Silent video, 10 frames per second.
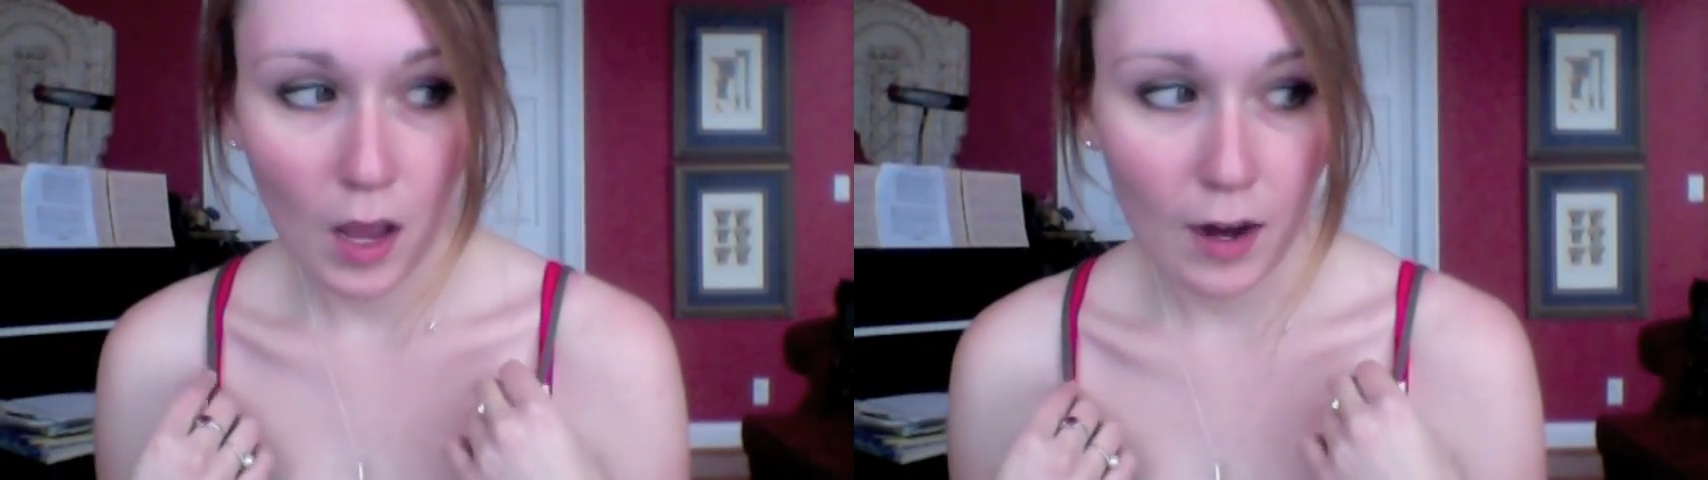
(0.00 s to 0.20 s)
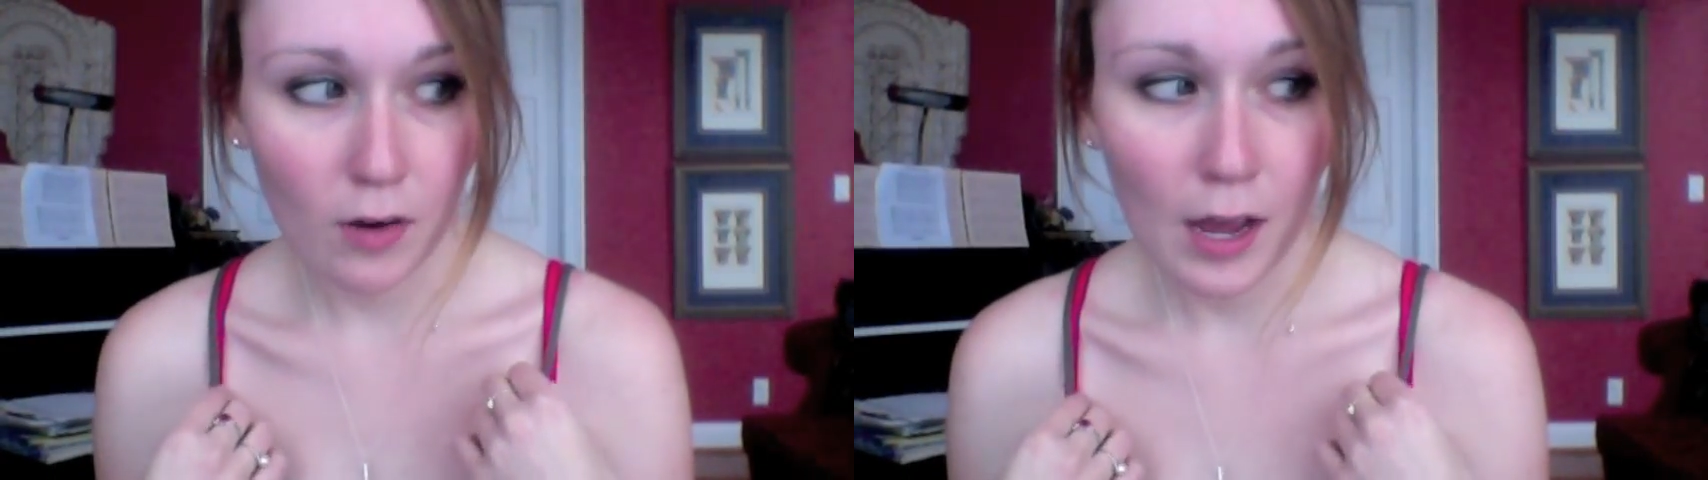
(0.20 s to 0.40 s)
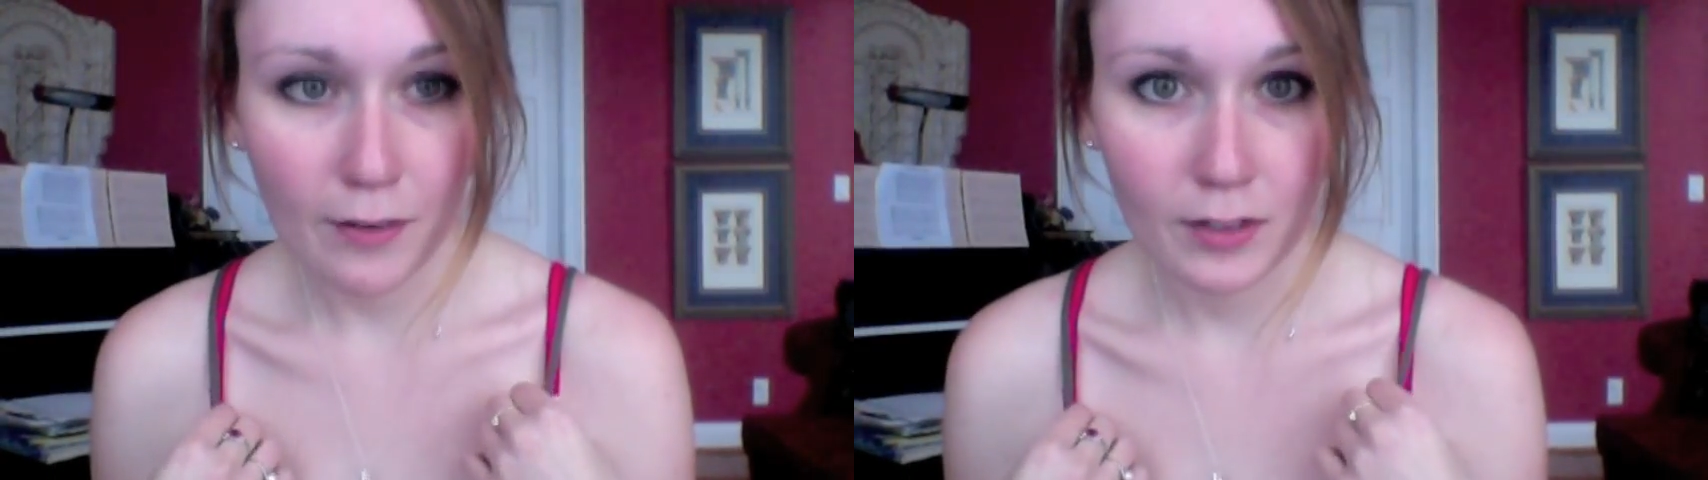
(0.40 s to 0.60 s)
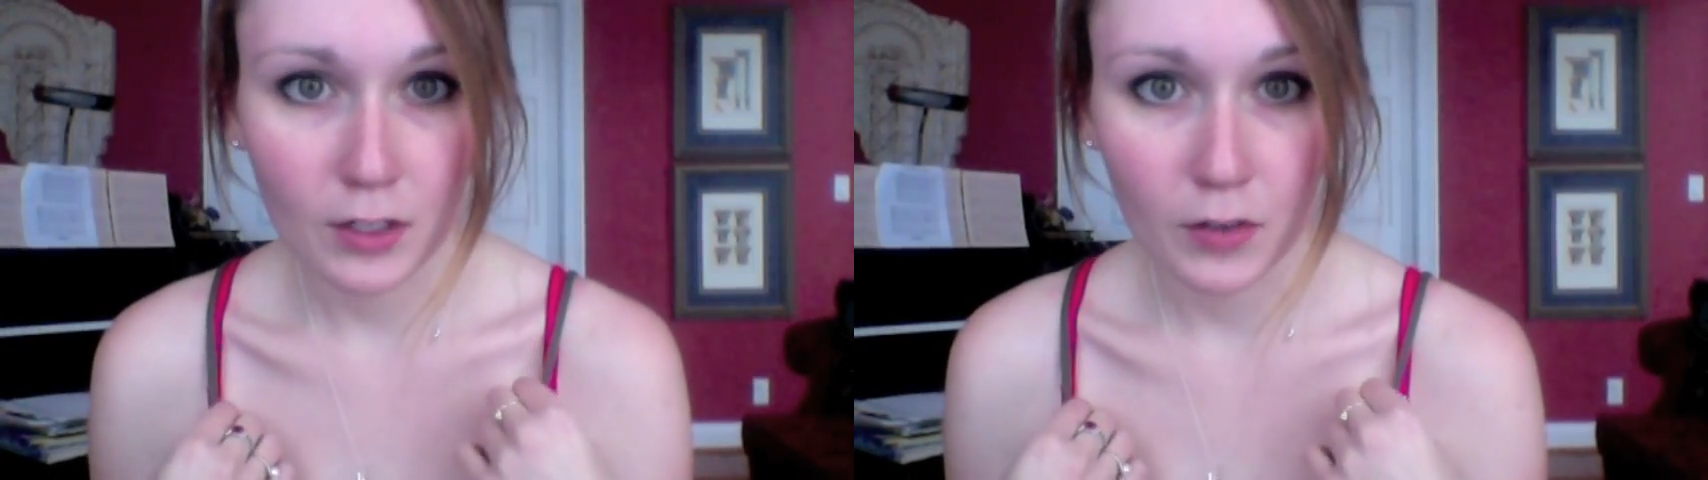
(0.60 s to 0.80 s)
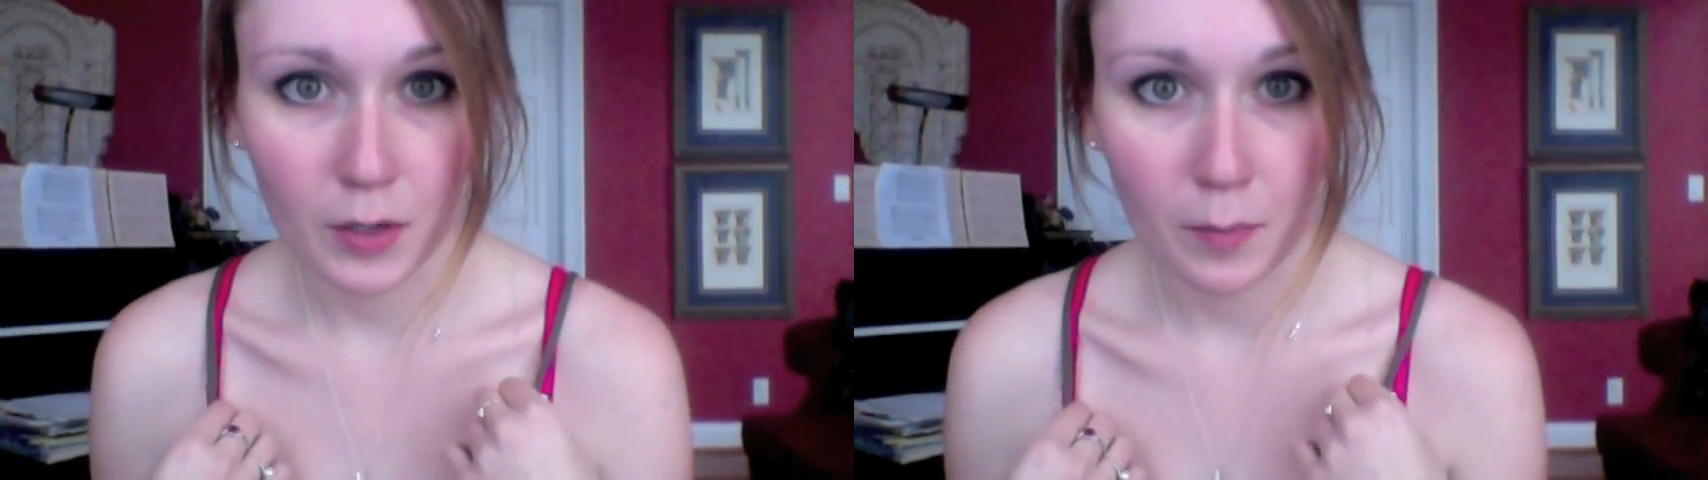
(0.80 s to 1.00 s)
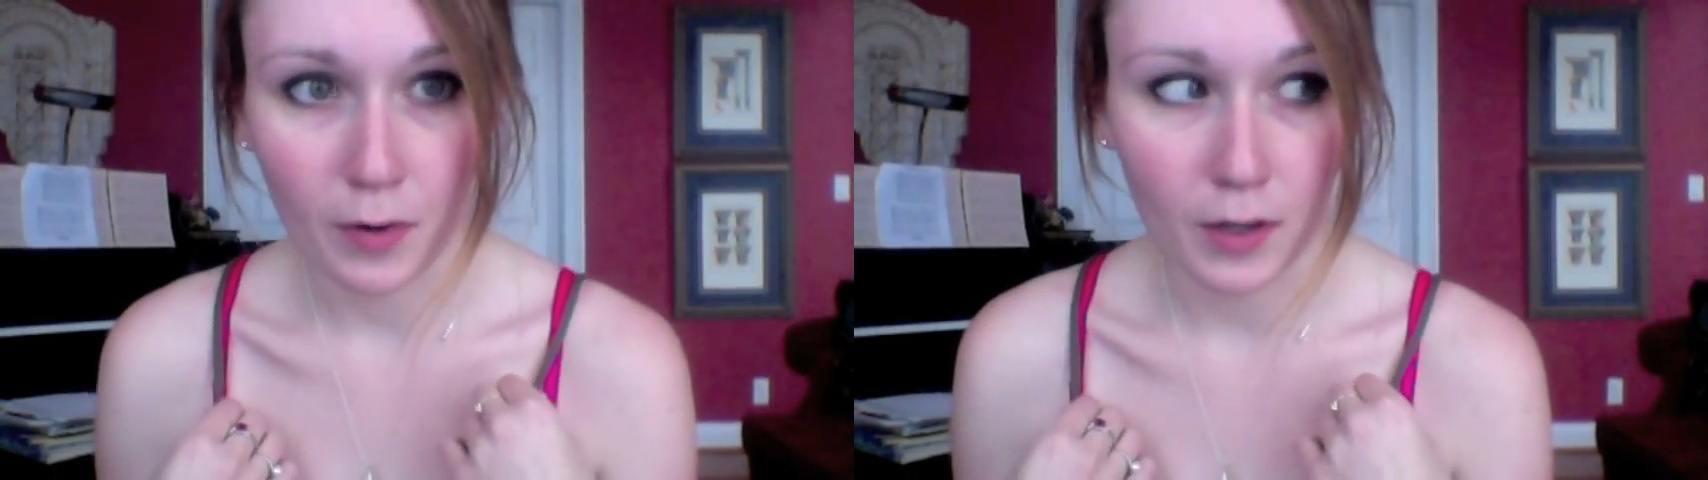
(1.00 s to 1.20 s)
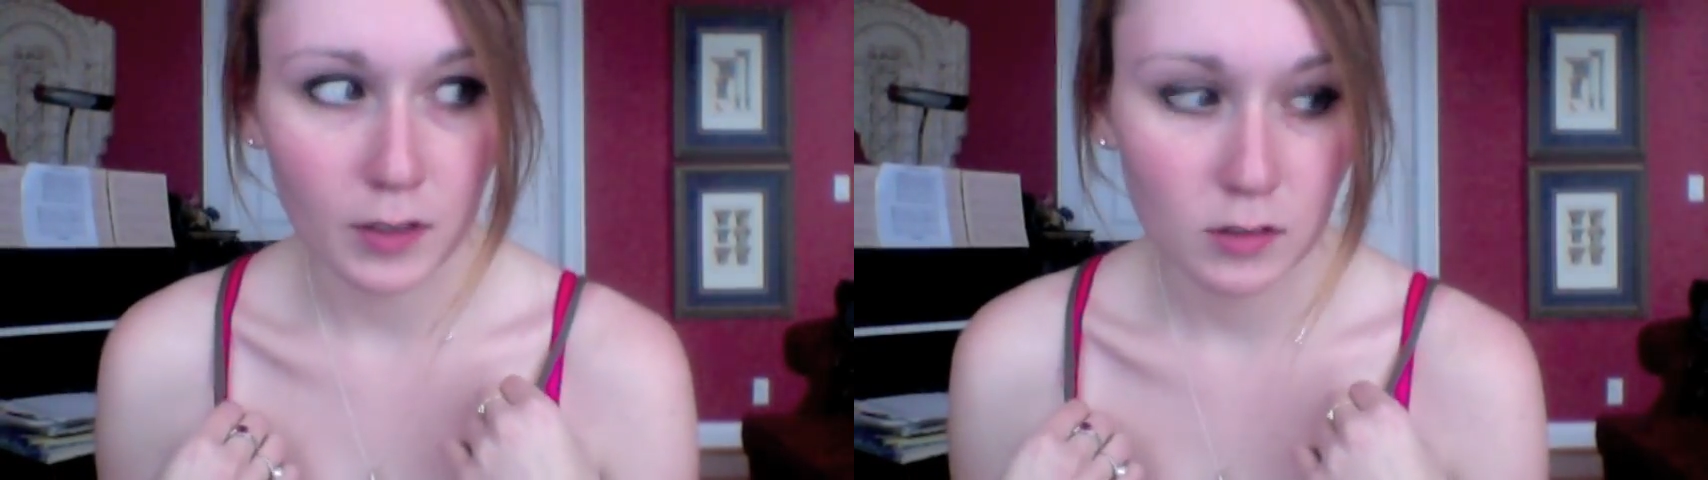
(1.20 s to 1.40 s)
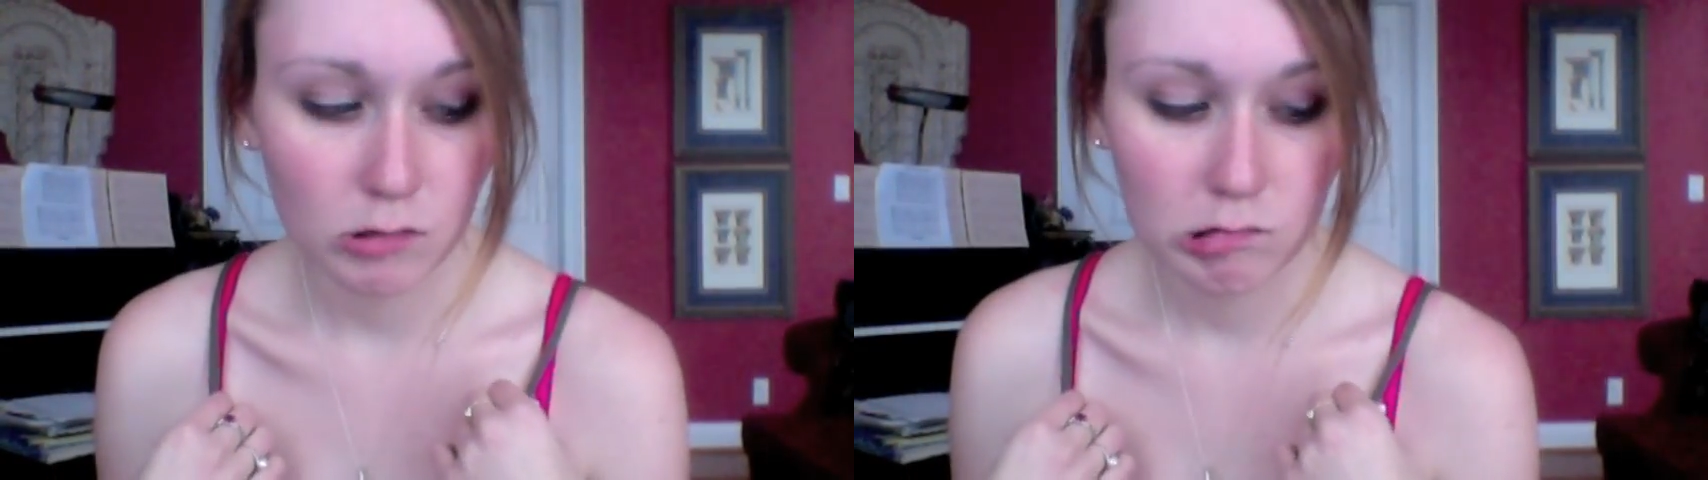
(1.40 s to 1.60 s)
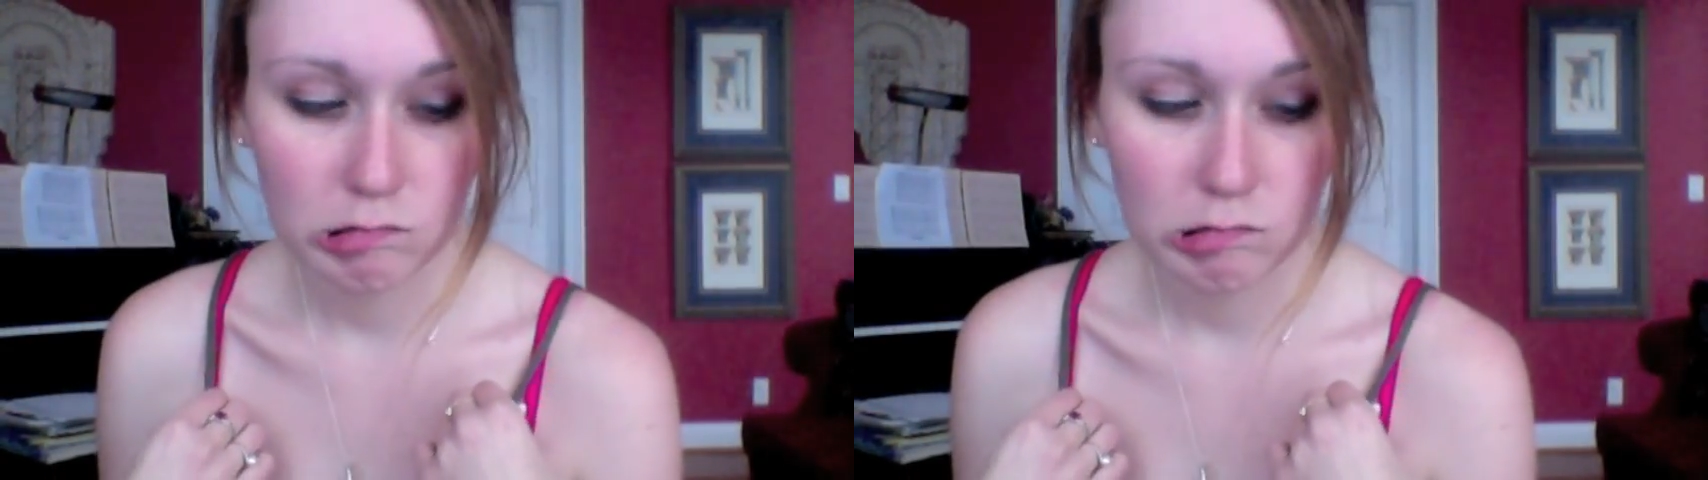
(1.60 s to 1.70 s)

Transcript: I don't have any green bras.